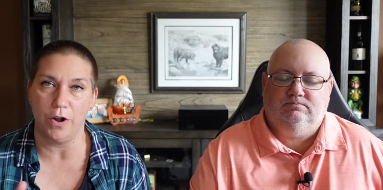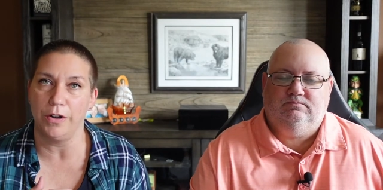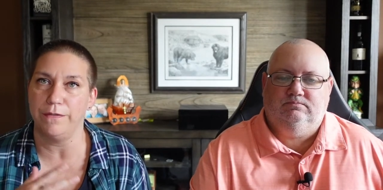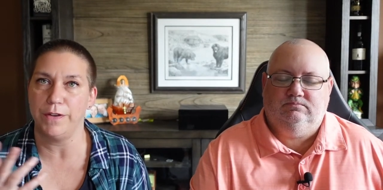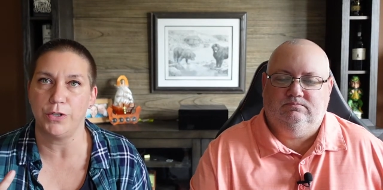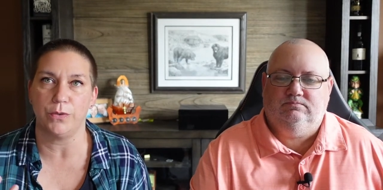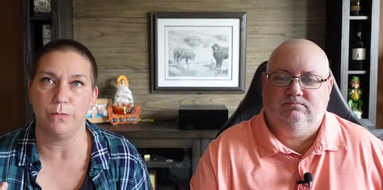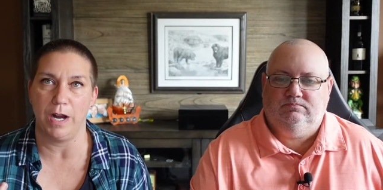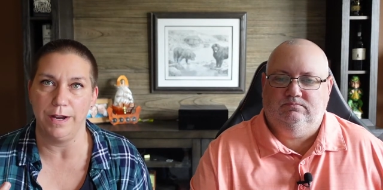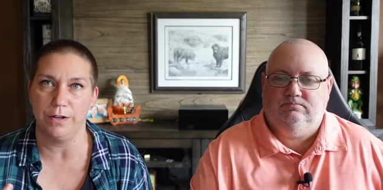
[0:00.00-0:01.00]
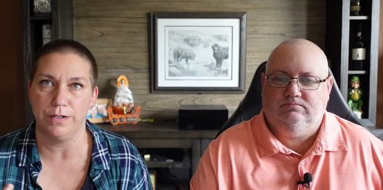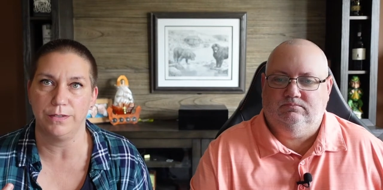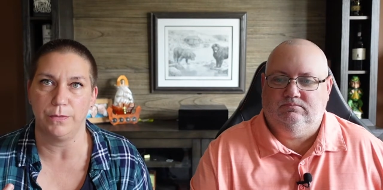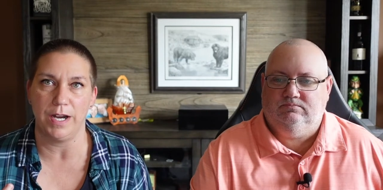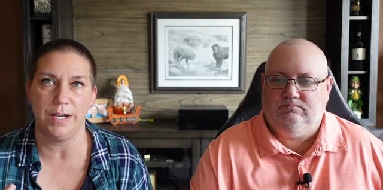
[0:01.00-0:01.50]
Speaker 1: artificial
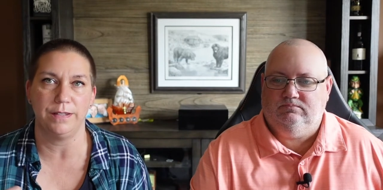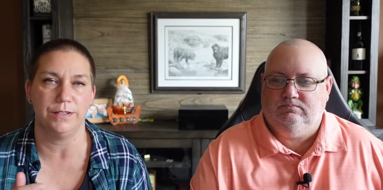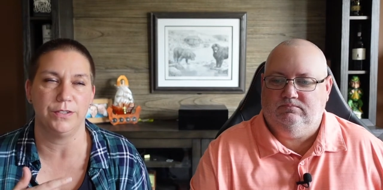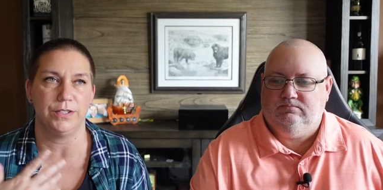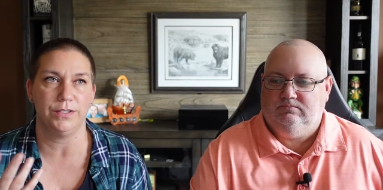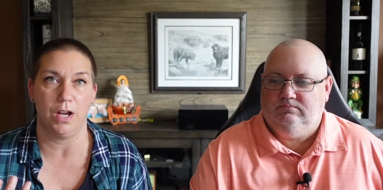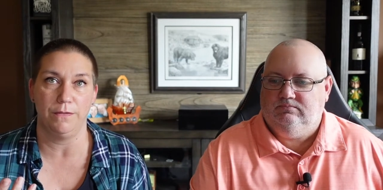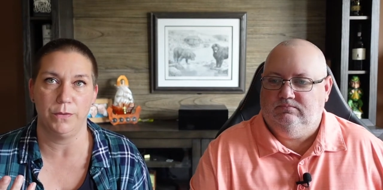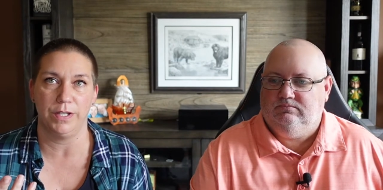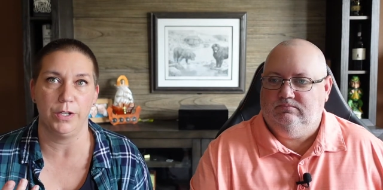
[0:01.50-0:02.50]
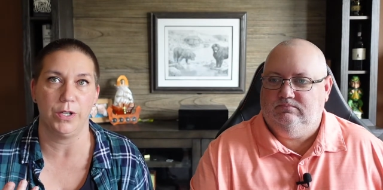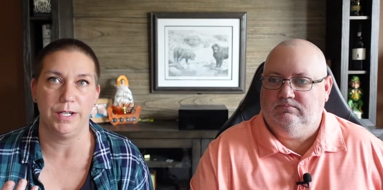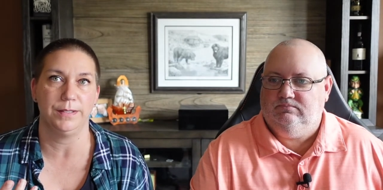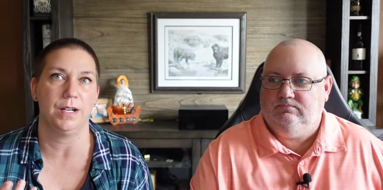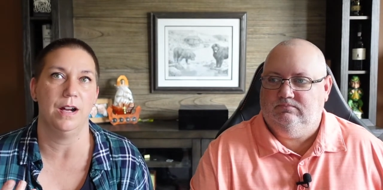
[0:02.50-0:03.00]
writers, right? That's the software that
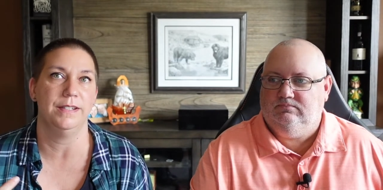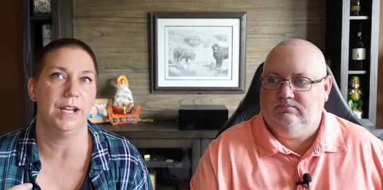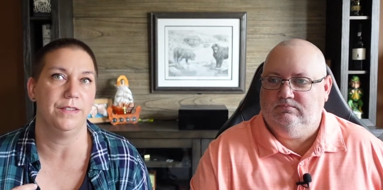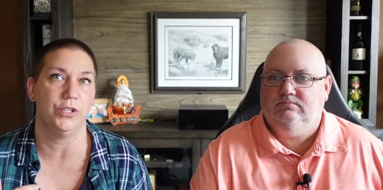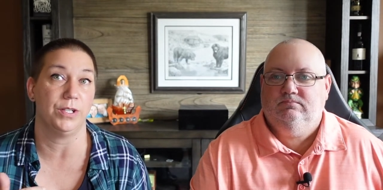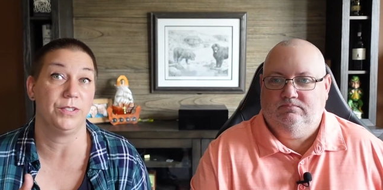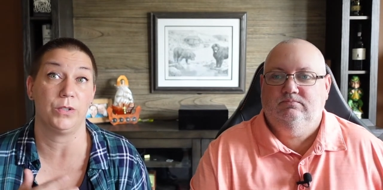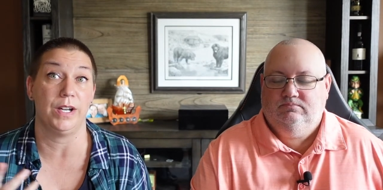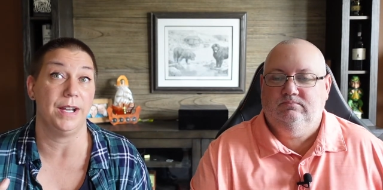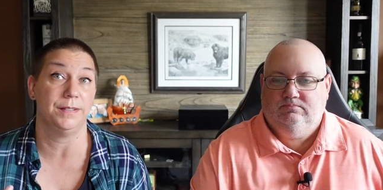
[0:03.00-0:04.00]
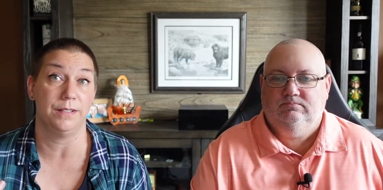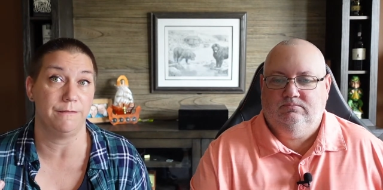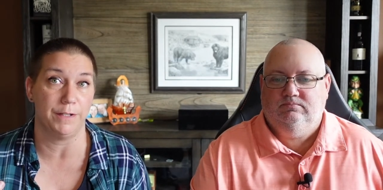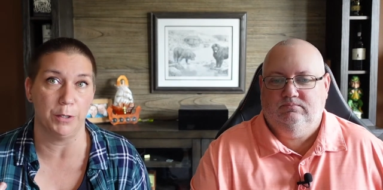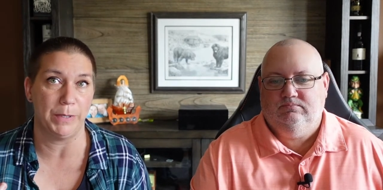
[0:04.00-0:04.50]
creates content that just creates it to
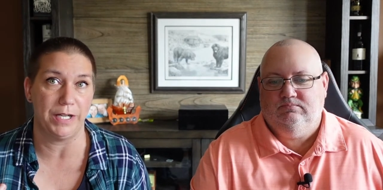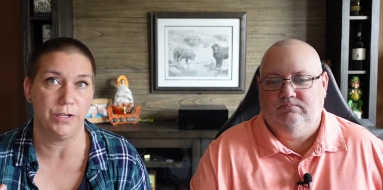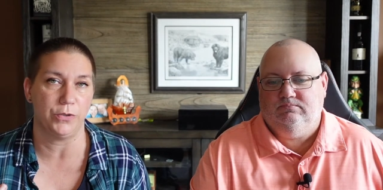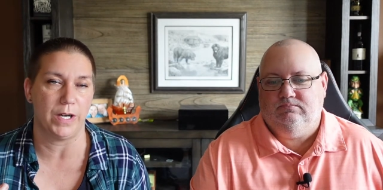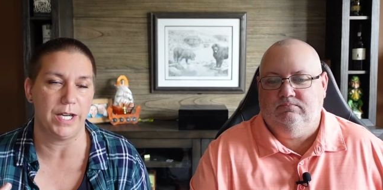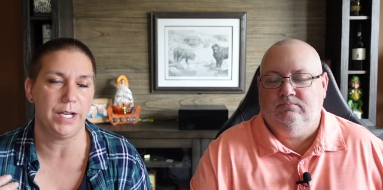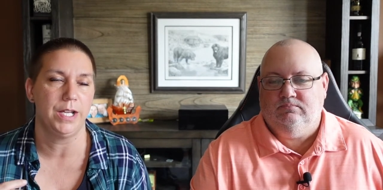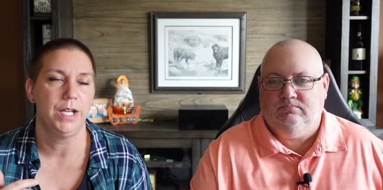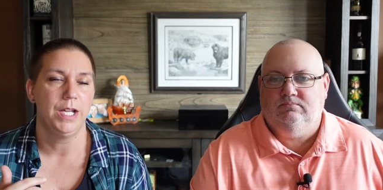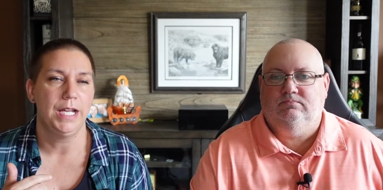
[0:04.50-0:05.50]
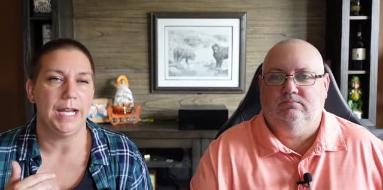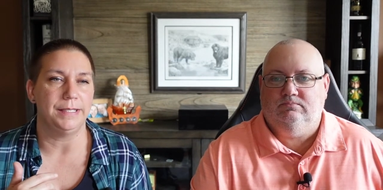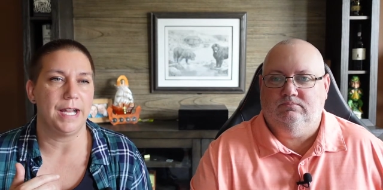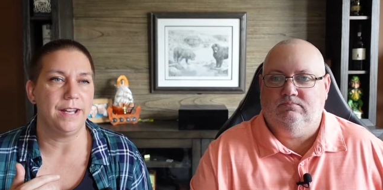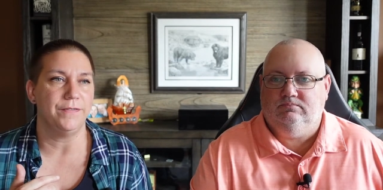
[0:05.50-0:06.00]
fill a page, right? Mm-hmm.
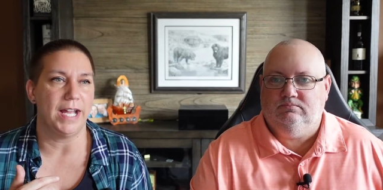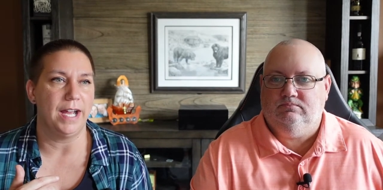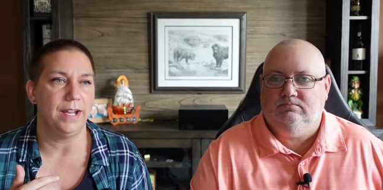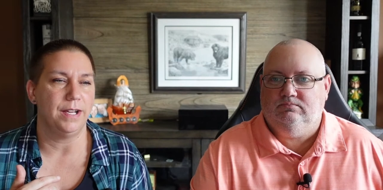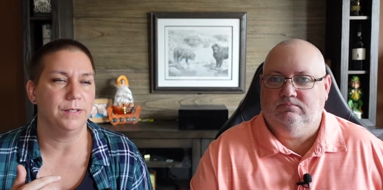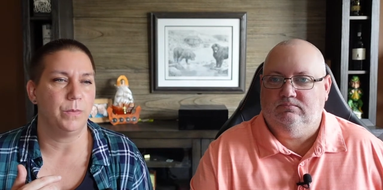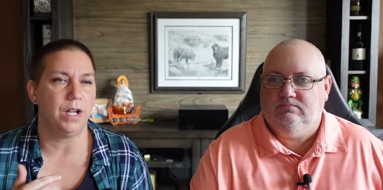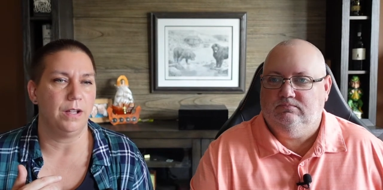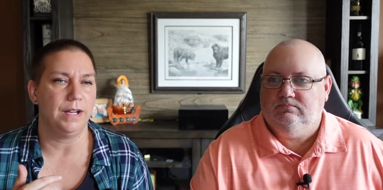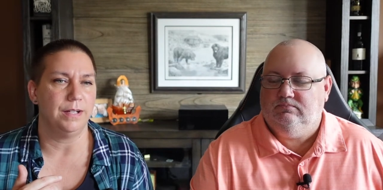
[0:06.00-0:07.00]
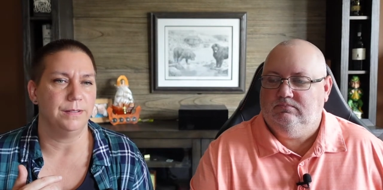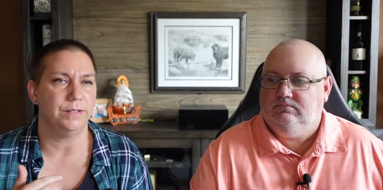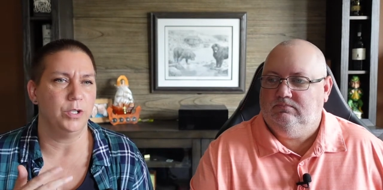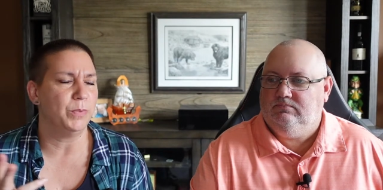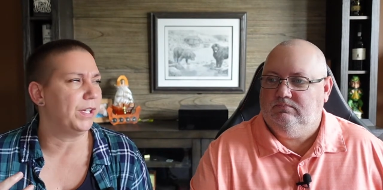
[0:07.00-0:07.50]
It's kind of that, as well as
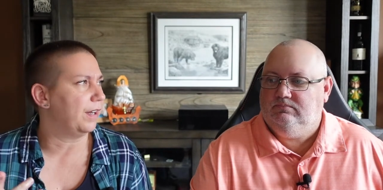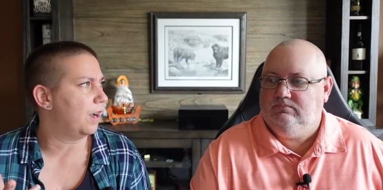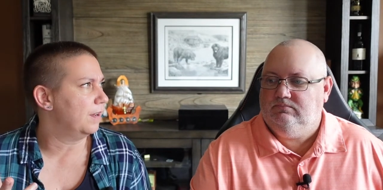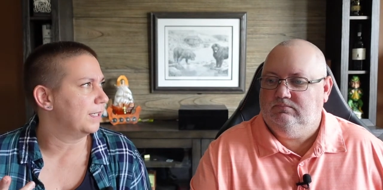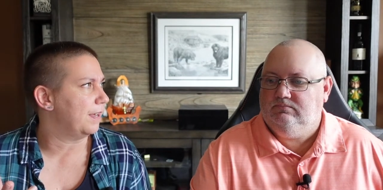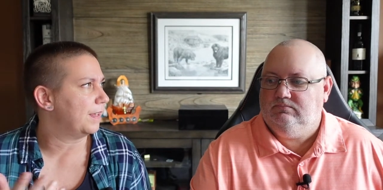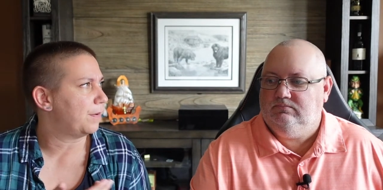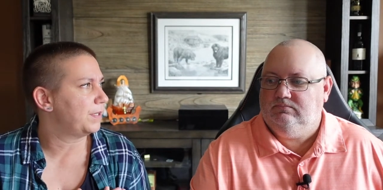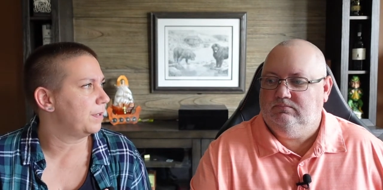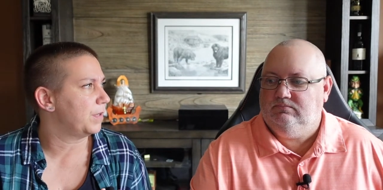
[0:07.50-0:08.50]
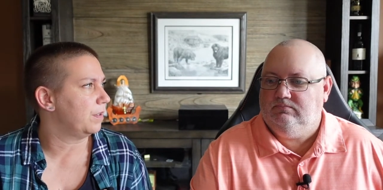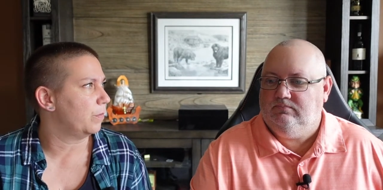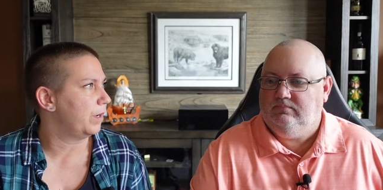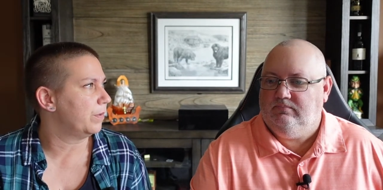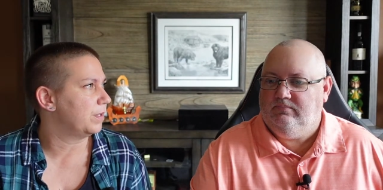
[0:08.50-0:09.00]
duplicate content. That was something
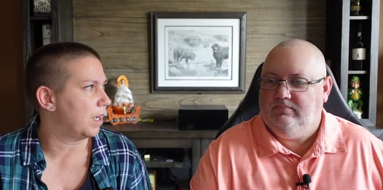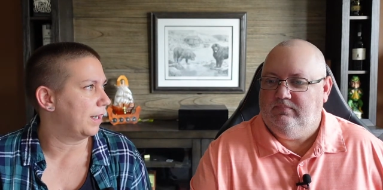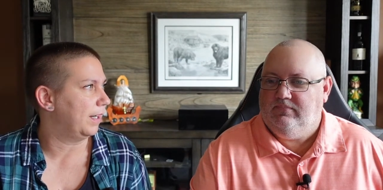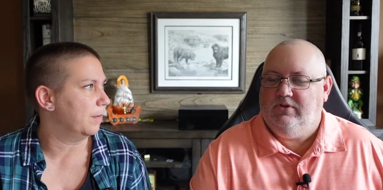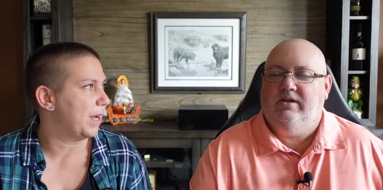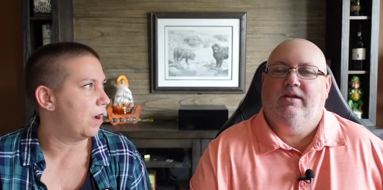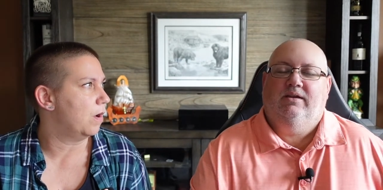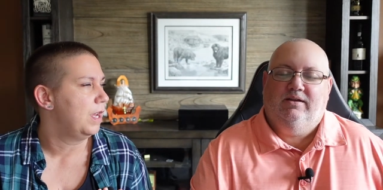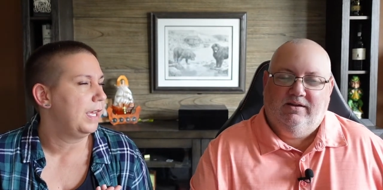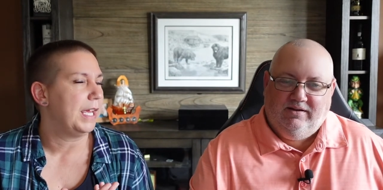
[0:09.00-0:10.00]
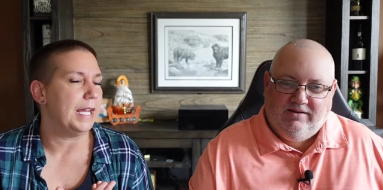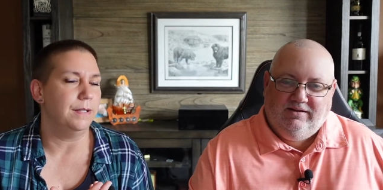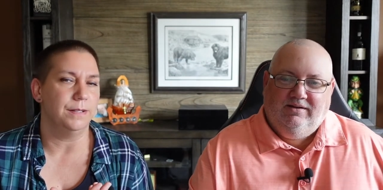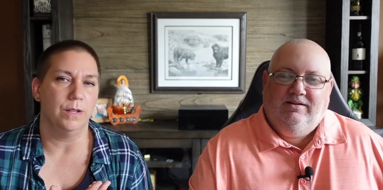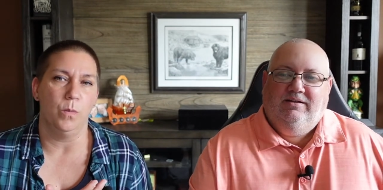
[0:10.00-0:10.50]
that we were talking about
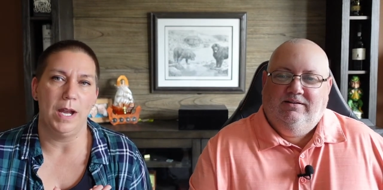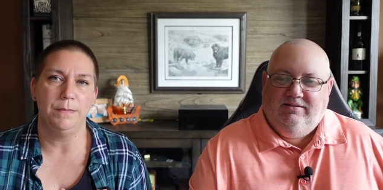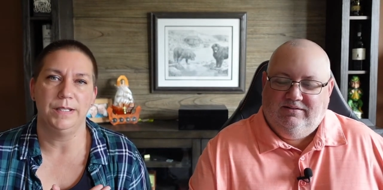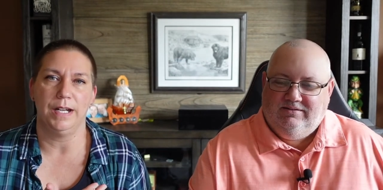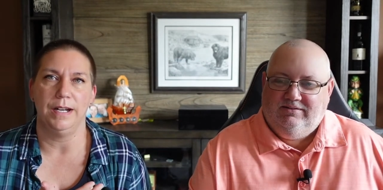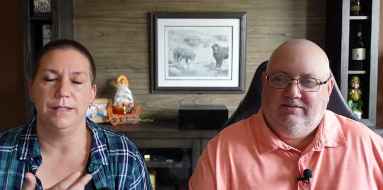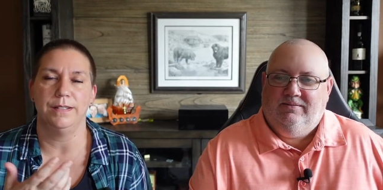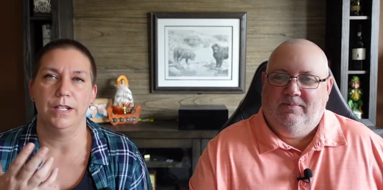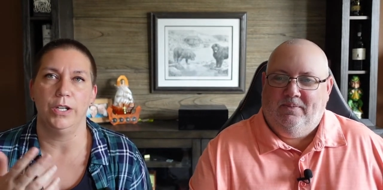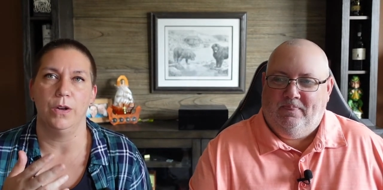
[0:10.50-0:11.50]
is the websites that